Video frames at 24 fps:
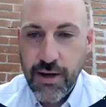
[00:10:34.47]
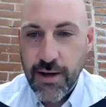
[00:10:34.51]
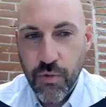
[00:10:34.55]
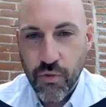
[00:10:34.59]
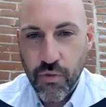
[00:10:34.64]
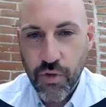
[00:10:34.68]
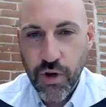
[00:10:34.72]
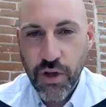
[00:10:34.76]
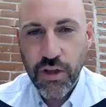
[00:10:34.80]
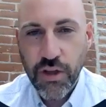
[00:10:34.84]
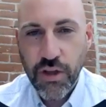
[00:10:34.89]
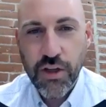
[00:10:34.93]

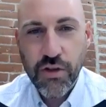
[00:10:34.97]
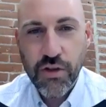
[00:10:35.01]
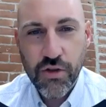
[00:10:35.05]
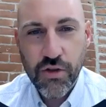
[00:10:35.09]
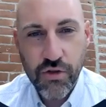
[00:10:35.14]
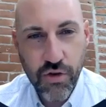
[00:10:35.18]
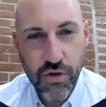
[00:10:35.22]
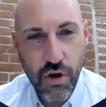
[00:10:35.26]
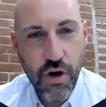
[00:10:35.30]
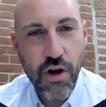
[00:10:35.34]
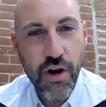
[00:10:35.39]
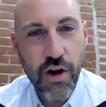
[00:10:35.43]
really
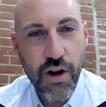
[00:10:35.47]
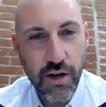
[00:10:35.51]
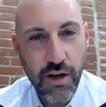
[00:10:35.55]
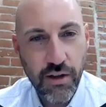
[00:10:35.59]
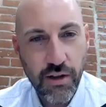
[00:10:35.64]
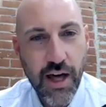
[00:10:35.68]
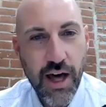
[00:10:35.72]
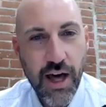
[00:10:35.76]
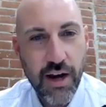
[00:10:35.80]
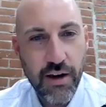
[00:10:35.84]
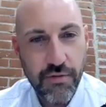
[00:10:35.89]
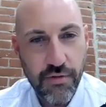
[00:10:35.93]
started a
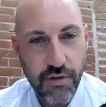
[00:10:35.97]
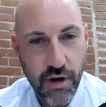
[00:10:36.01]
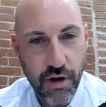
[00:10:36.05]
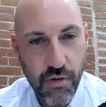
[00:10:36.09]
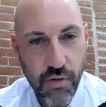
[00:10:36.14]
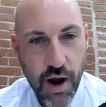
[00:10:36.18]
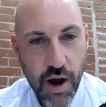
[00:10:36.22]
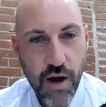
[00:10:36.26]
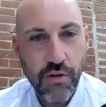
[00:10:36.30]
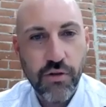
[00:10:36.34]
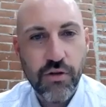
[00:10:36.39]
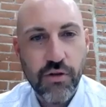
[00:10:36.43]
lot of the
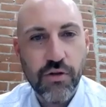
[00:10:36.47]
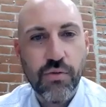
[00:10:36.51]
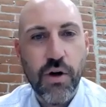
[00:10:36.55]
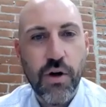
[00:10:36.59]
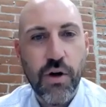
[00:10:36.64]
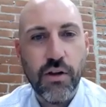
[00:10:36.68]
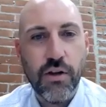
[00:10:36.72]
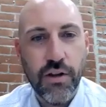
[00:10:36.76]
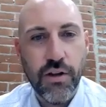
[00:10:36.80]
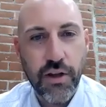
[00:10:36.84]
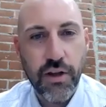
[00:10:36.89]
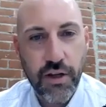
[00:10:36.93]

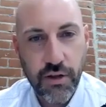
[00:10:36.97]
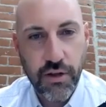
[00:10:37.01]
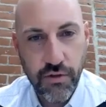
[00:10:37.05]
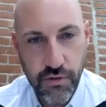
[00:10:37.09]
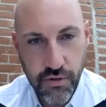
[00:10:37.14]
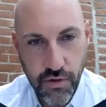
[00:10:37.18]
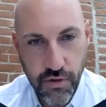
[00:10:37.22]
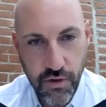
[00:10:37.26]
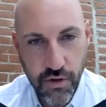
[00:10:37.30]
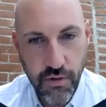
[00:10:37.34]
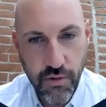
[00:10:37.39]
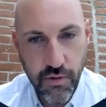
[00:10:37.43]
groundswell and the
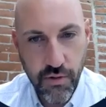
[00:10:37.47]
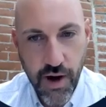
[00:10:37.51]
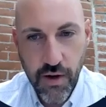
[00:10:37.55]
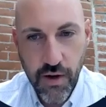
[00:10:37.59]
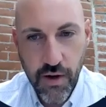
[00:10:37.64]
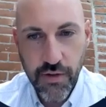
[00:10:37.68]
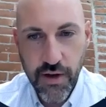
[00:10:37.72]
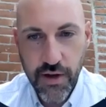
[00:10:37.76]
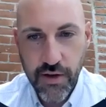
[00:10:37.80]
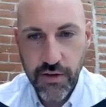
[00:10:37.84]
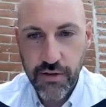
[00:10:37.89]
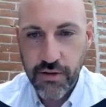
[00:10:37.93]
concern
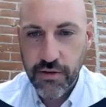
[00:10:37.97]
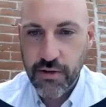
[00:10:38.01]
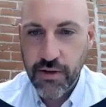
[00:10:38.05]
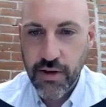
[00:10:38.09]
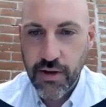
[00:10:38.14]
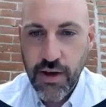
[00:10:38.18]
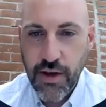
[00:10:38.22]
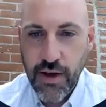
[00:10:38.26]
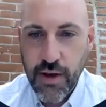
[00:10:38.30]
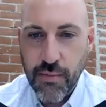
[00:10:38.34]
around this.